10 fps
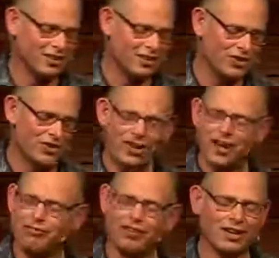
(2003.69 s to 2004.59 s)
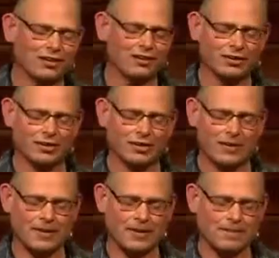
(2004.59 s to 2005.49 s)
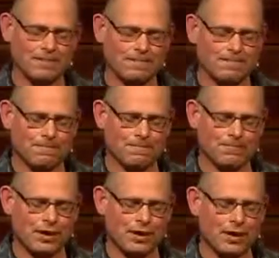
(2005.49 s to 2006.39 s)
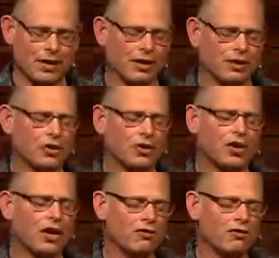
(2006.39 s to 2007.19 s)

you love us. And God, our